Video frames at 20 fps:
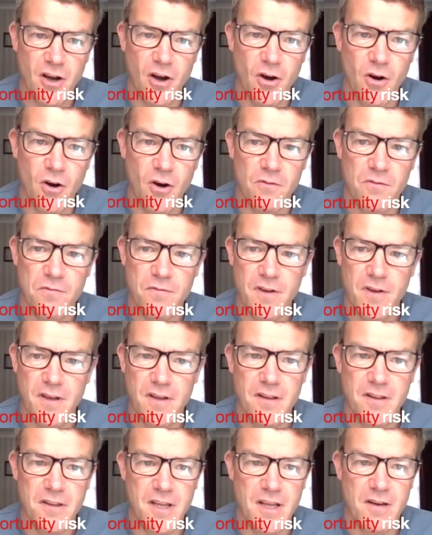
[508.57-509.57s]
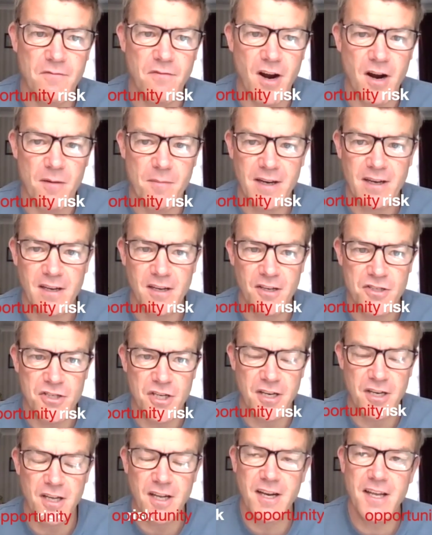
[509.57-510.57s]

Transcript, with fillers: of the environmental agenda.